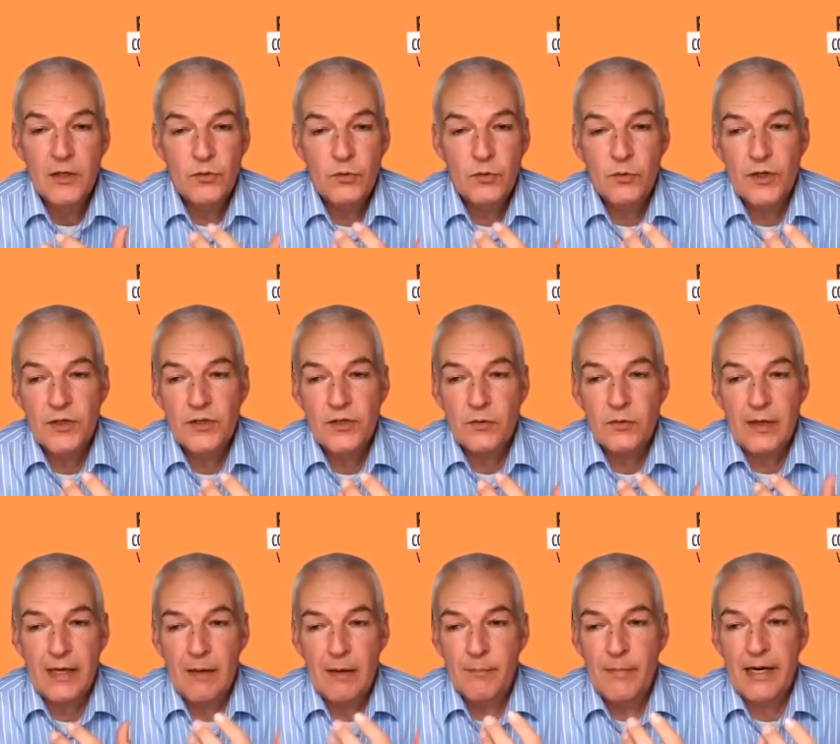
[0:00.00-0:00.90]
to
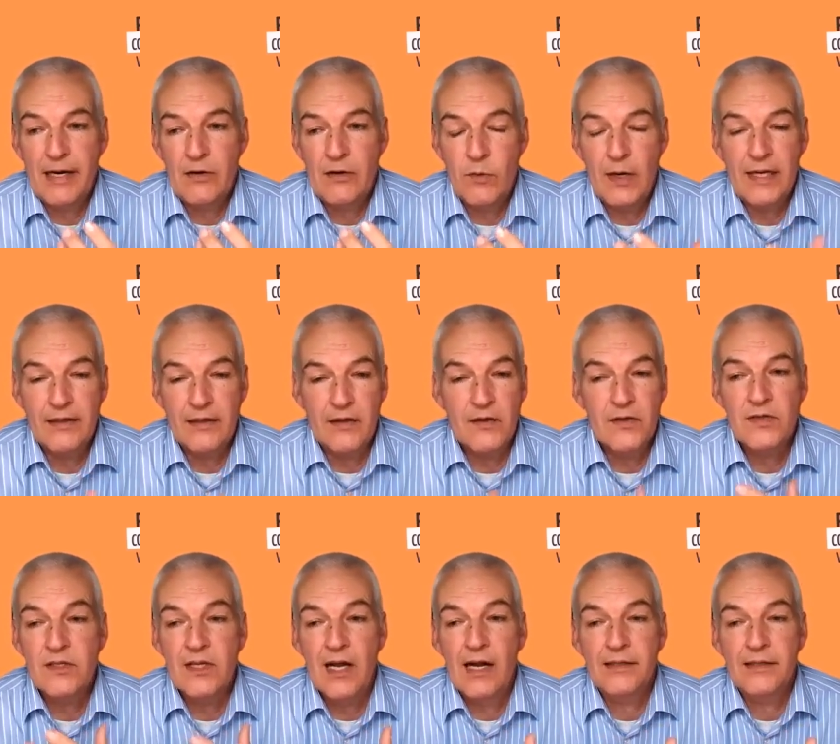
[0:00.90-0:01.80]
Australia, migrated,
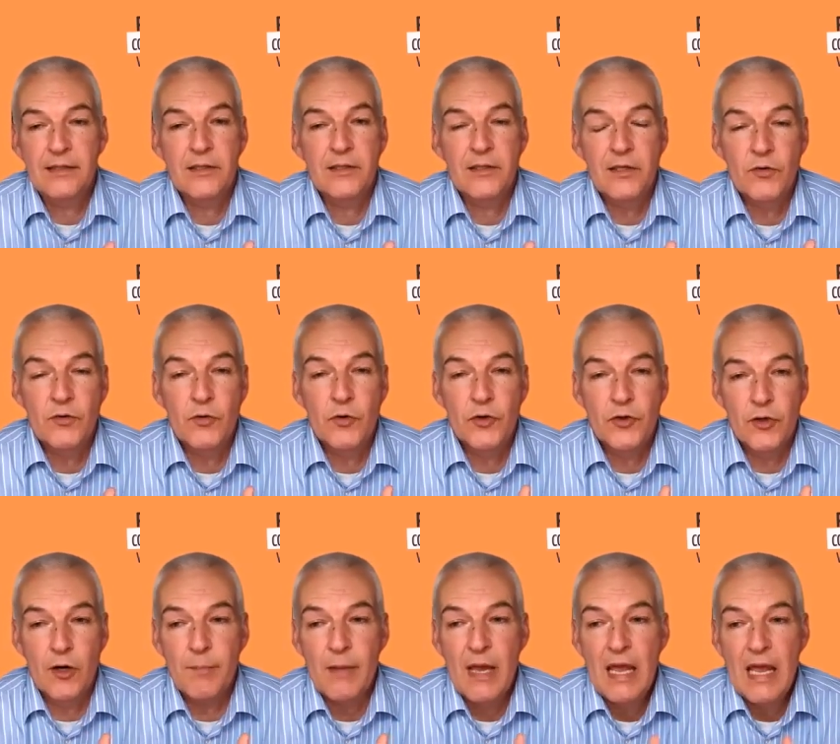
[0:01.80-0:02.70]
started a new
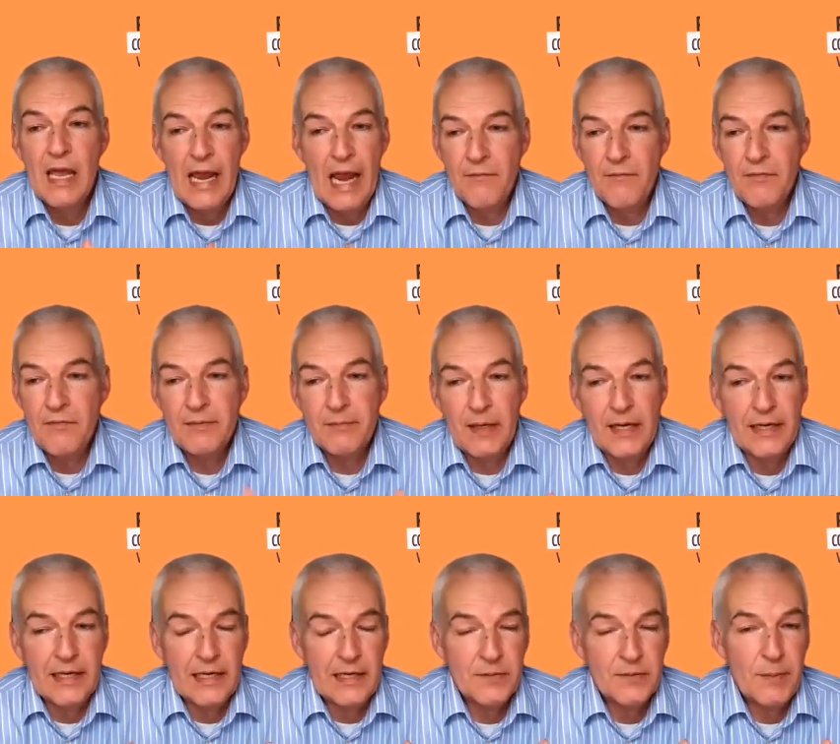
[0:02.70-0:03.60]
job. Everybody
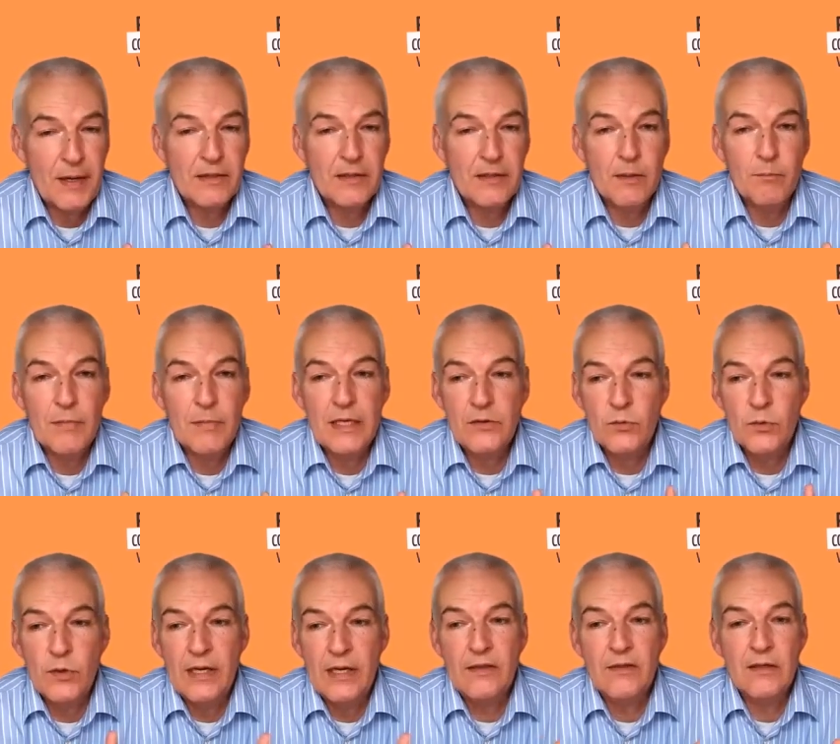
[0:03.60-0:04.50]
expected me to
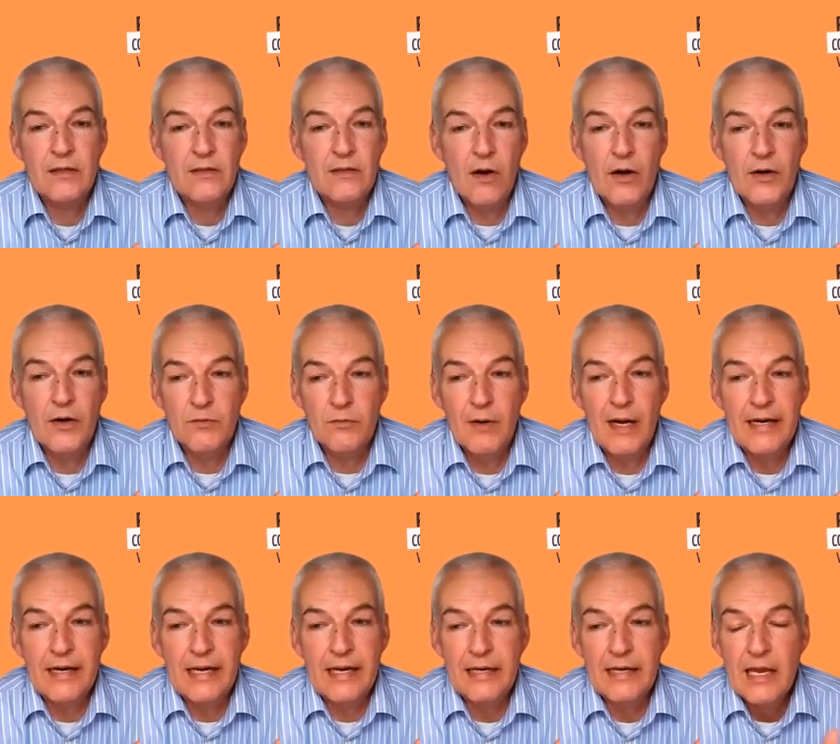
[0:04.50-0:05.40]
hit the ground
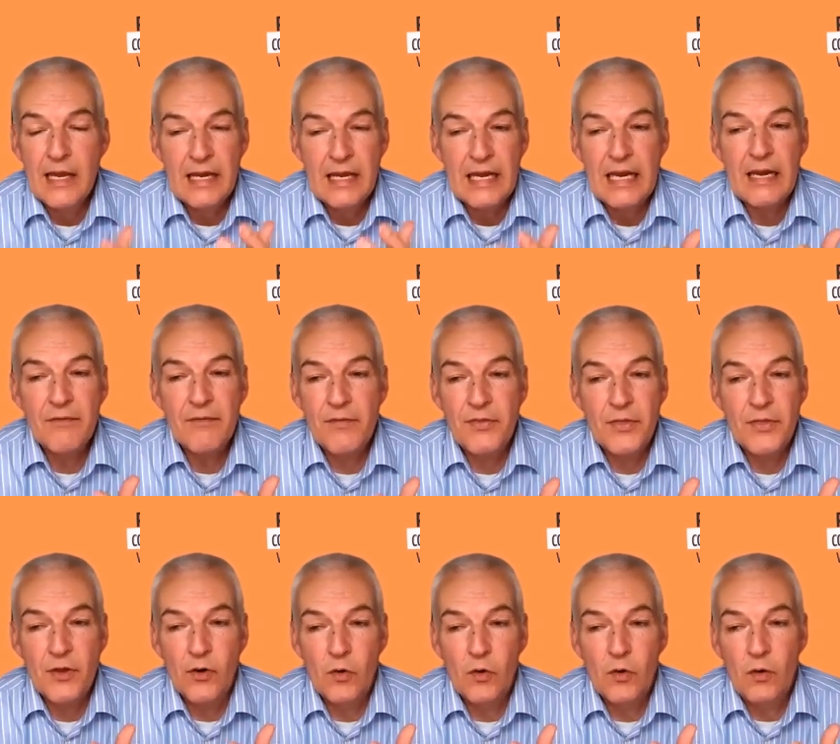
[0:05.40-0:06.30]
running, even
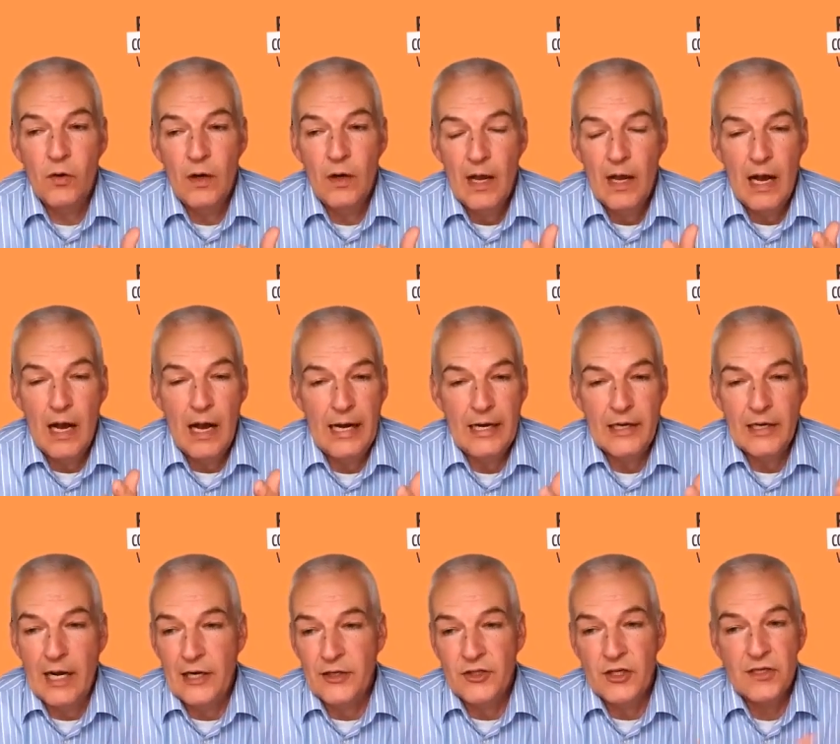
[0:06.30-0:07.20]
though
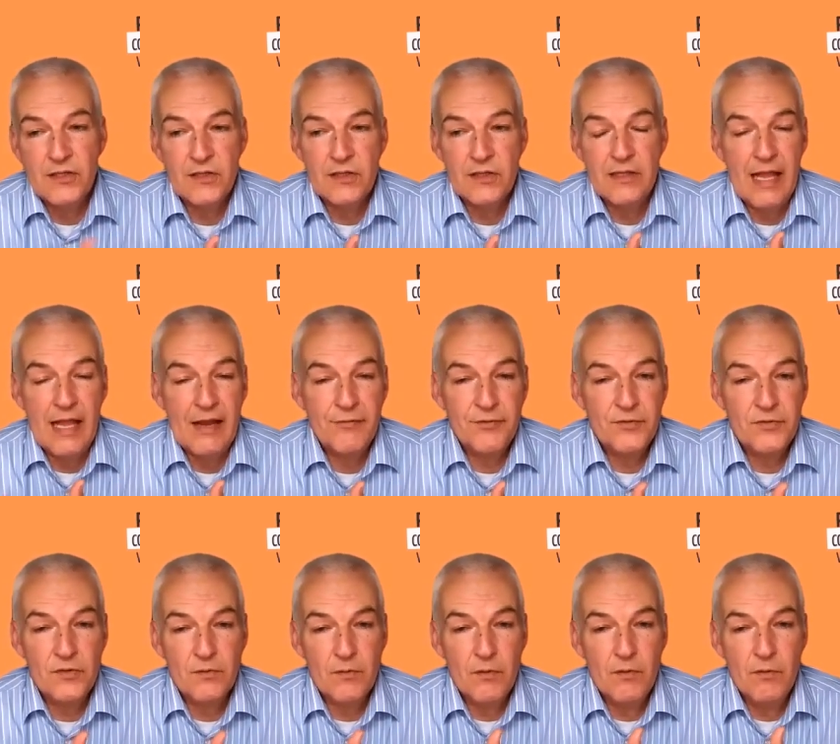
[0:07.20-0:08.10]
I just
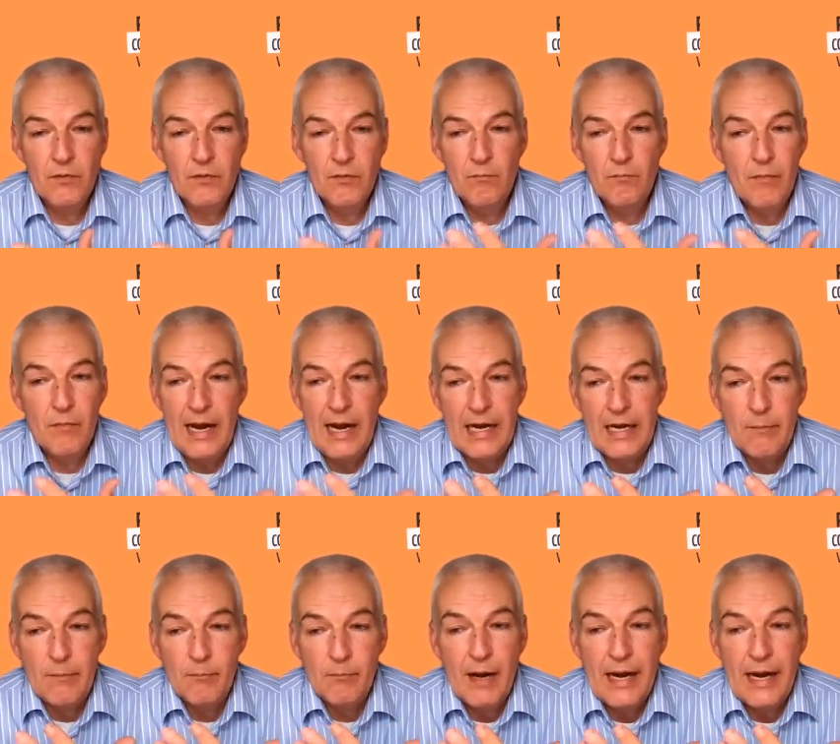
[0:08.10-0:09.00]
left
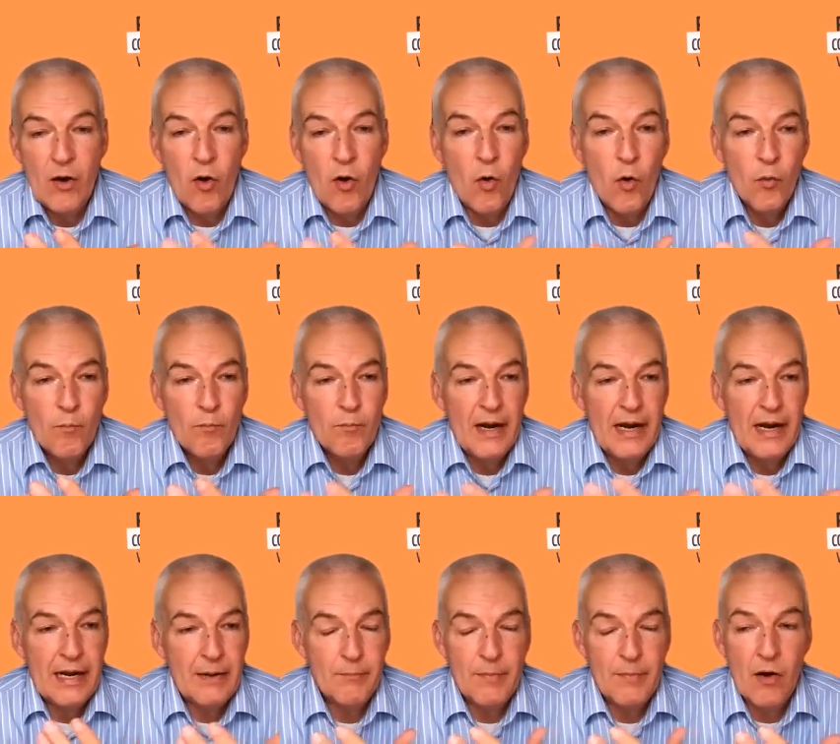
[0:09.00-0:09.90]
my
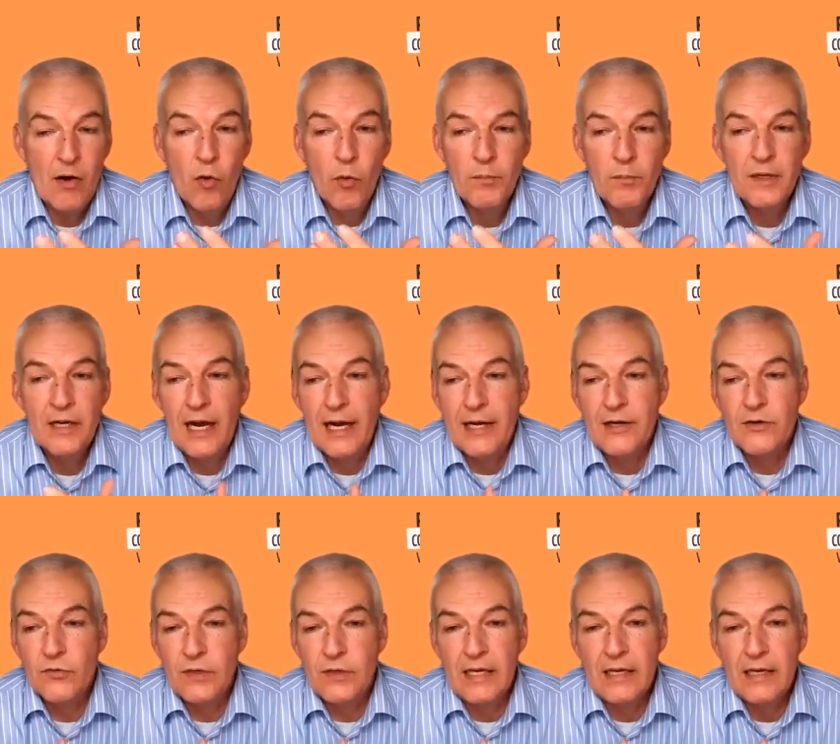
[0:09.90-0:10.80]
home
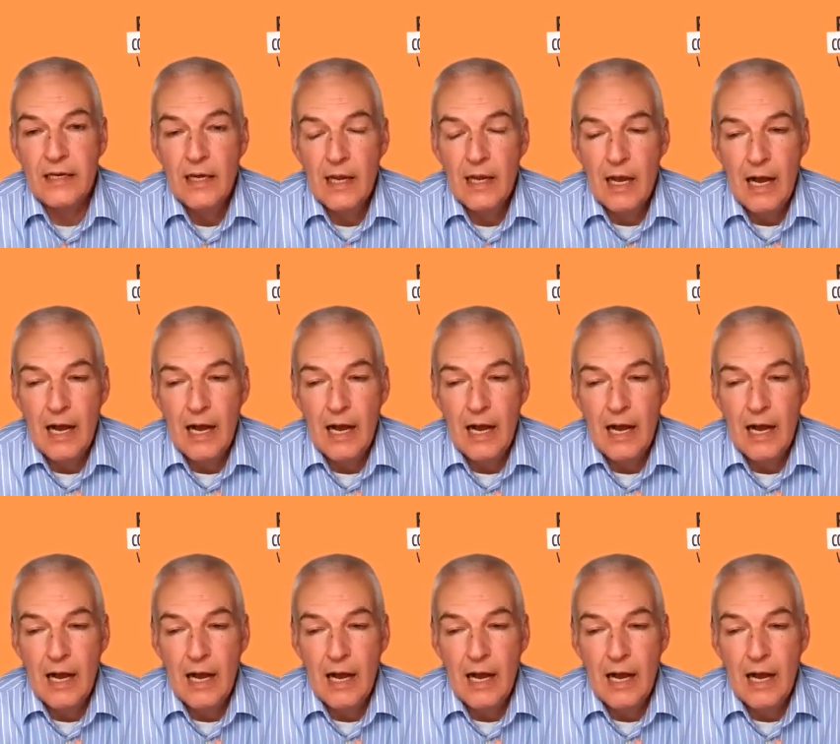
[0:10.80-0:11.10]
country.